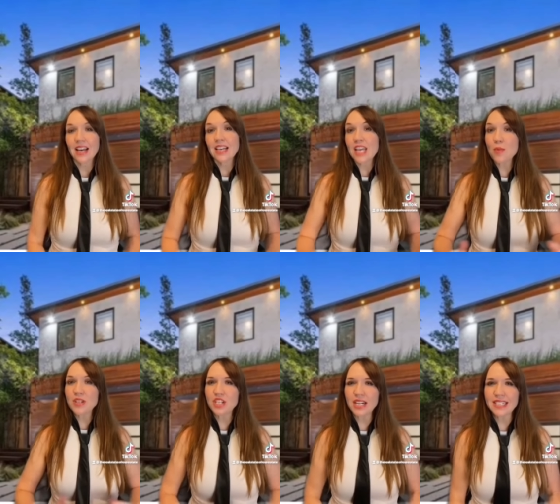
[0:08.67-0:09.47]
Yeah, we
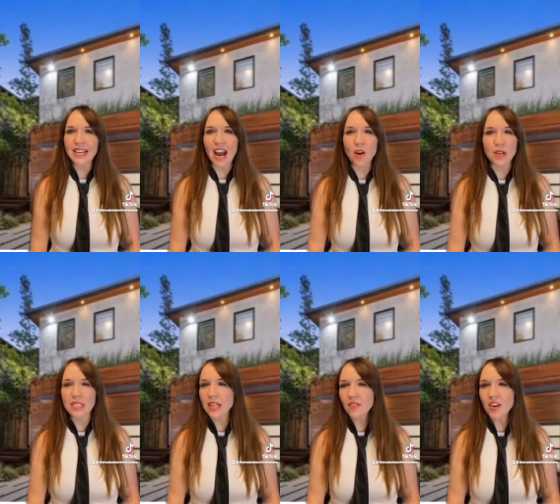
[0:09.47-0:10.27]
checked it out. It's
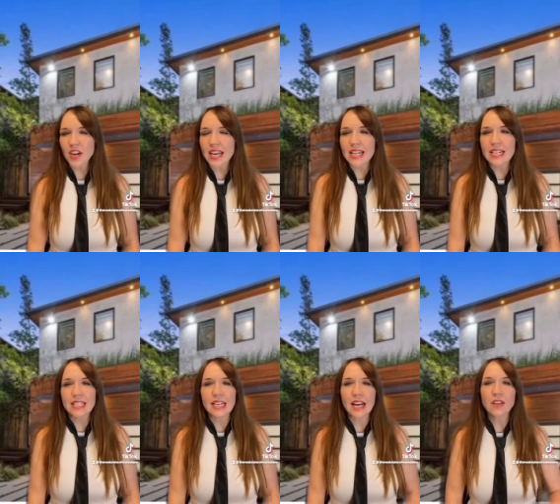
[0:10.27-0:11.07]
not very hidden. It's
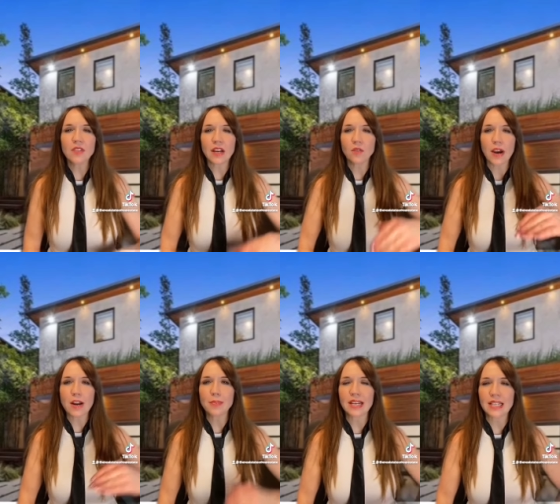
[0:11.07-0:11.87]
kind of like right
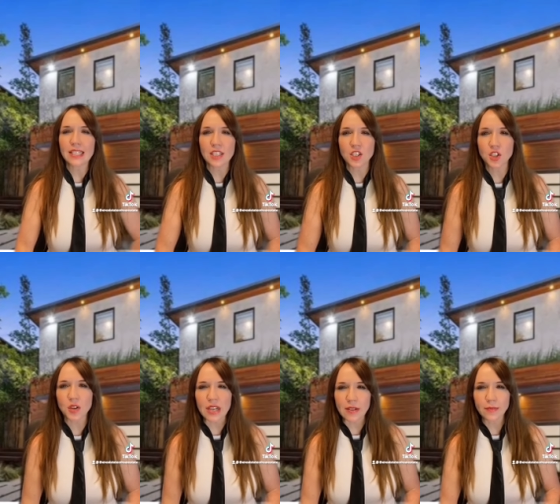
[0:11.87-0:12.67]
up against the
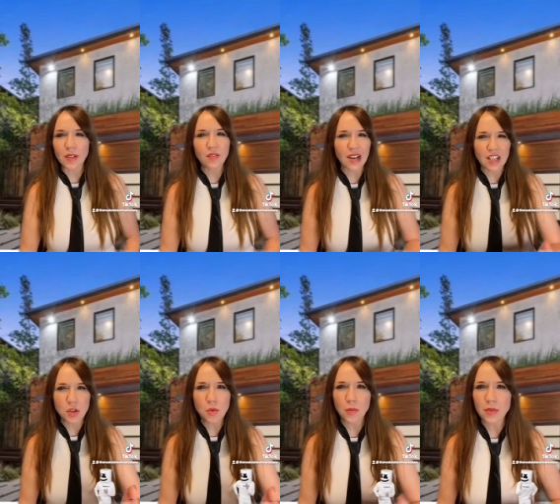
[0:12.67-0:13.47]
street. In fact,
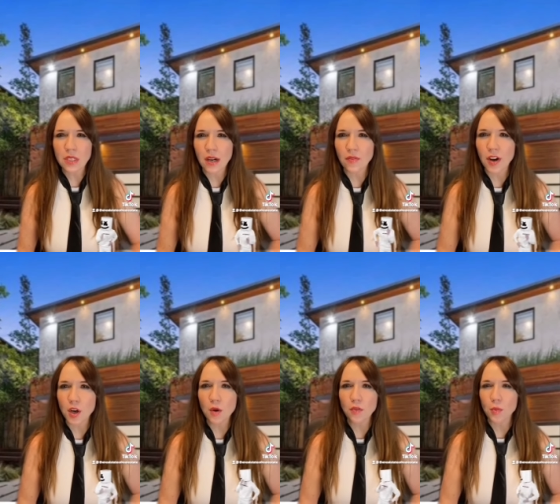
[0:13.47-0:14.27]
you almost got run
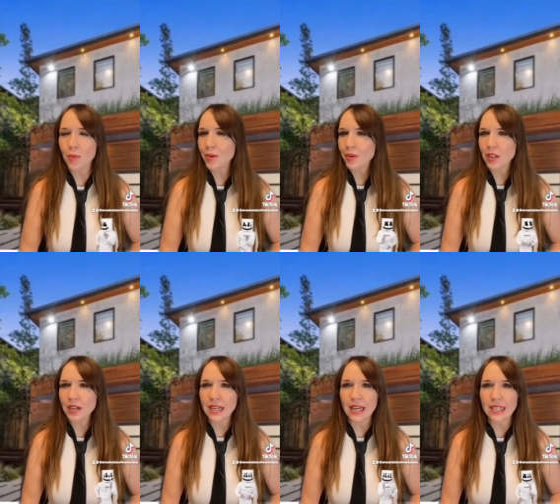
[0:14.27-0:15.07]
over when we were
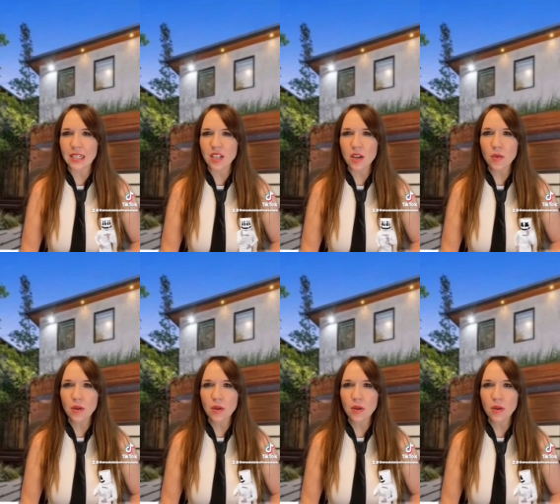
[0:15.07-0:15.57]
looking at it, didn't you?